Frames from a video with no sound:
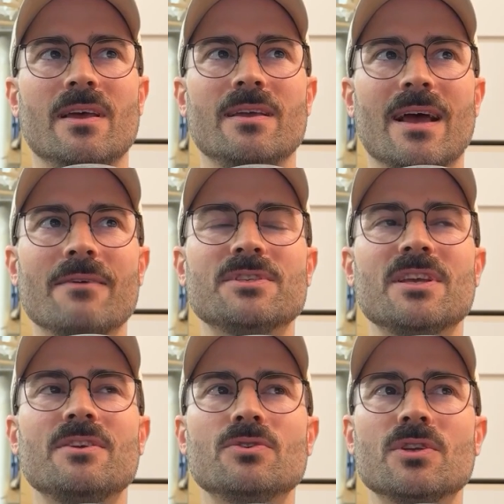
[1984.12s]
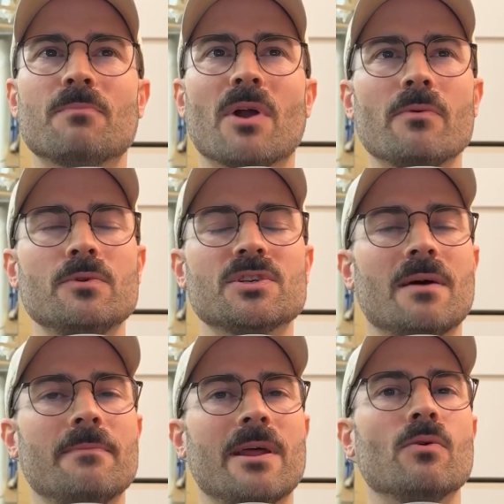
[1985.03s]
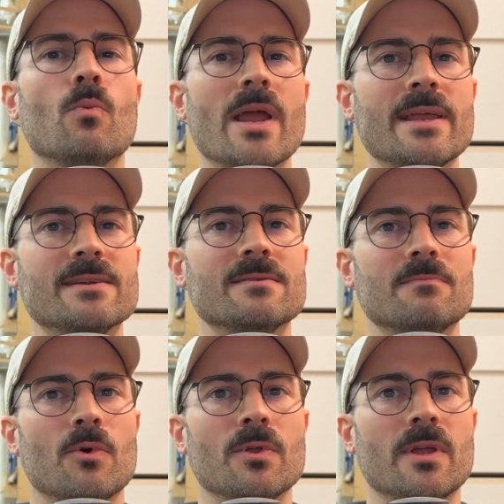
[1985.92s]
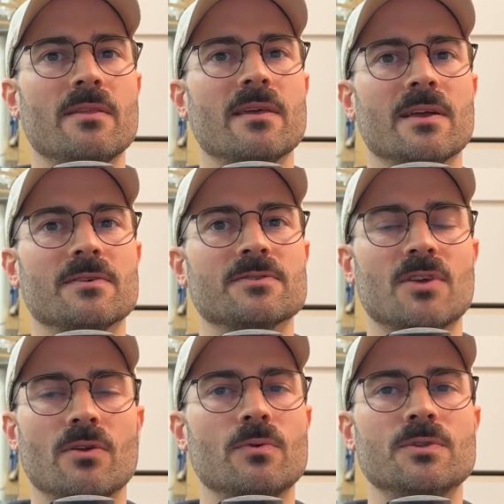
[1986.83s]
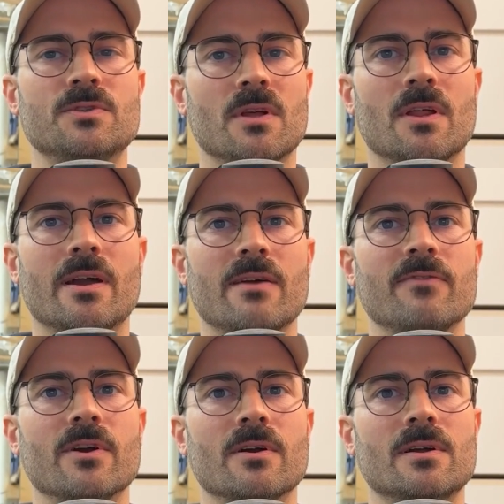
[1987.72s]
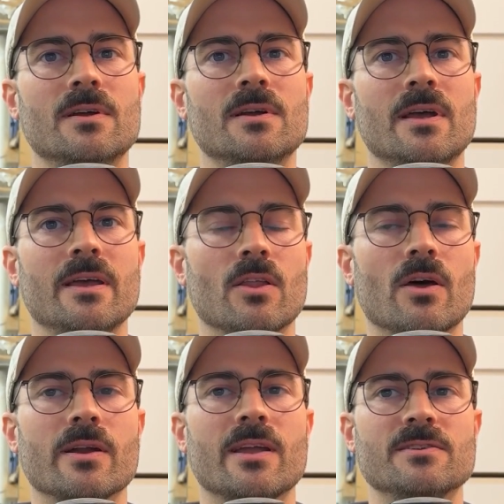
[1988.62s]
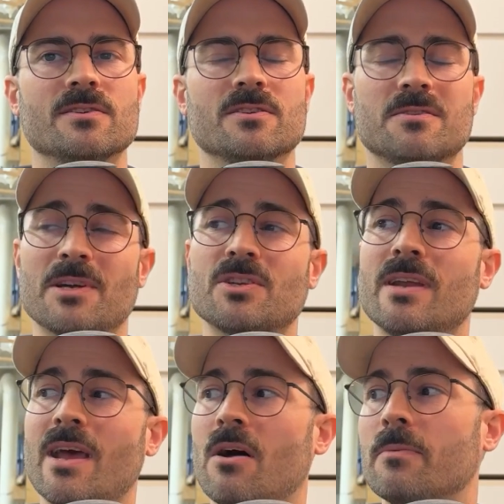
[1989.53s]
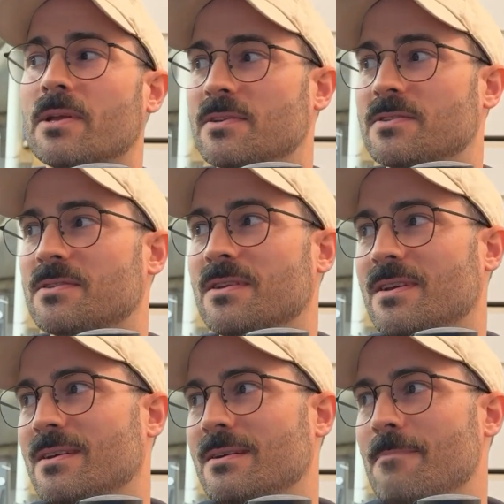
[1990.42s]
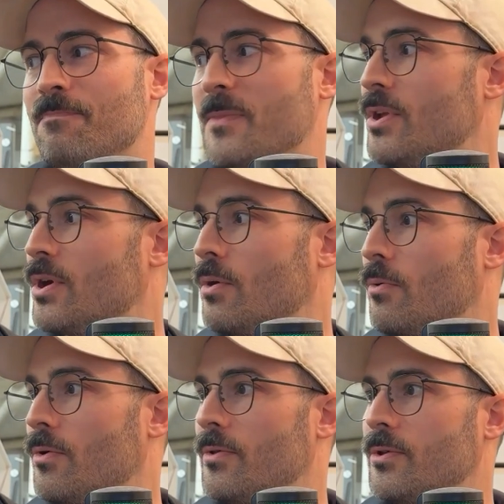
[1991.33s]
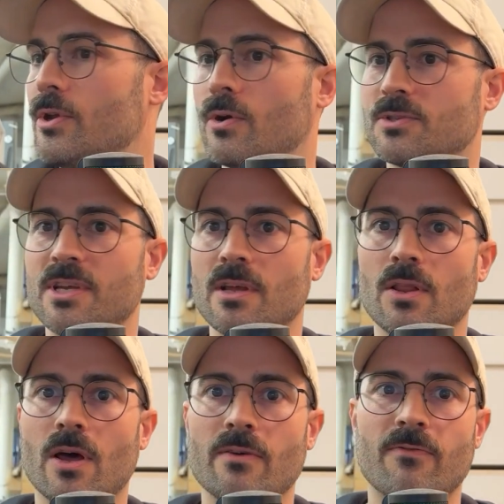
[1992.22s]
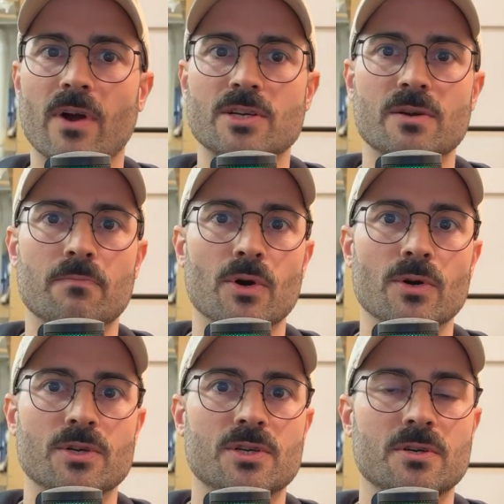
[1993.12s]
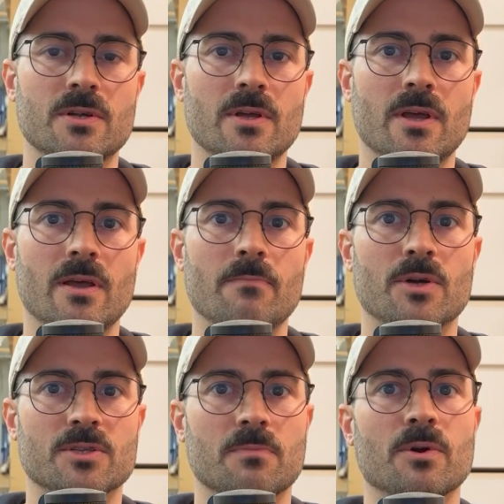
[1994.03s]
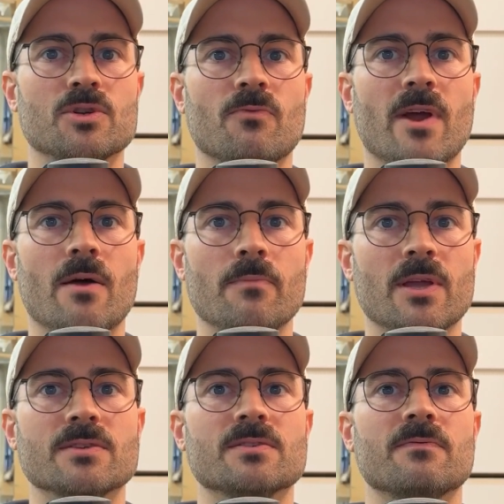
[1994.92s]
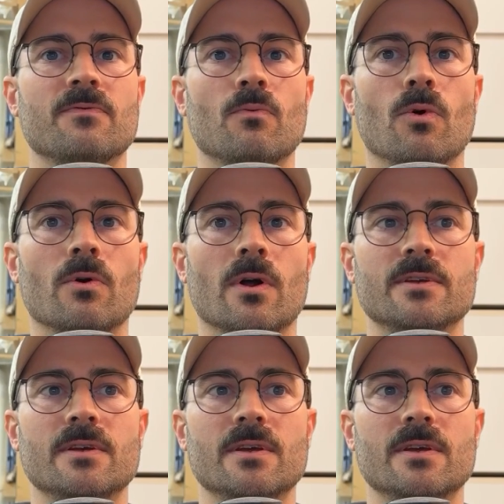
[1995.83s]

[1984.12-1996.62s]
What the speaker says: Yeah, I would say usually it probably would just come down to weight more than anything else. Solid wood's a lot heavier in a lot of cases, especially now because, you don't see a lot of Russian birch and Baltic birch around because of the war.